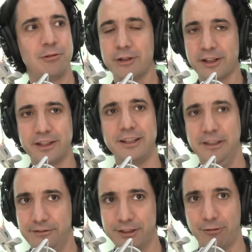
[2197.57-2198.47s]
We had the
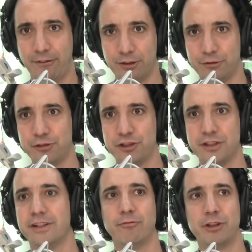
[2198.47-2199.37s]
EV
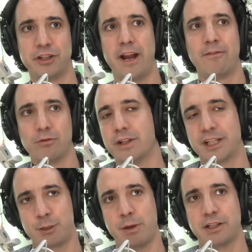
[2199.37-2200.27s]
revolution, which everyone
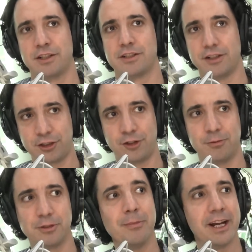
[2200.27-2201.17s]
expects is going to
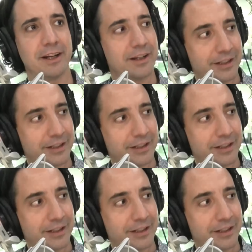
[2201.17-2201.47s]
curb demand,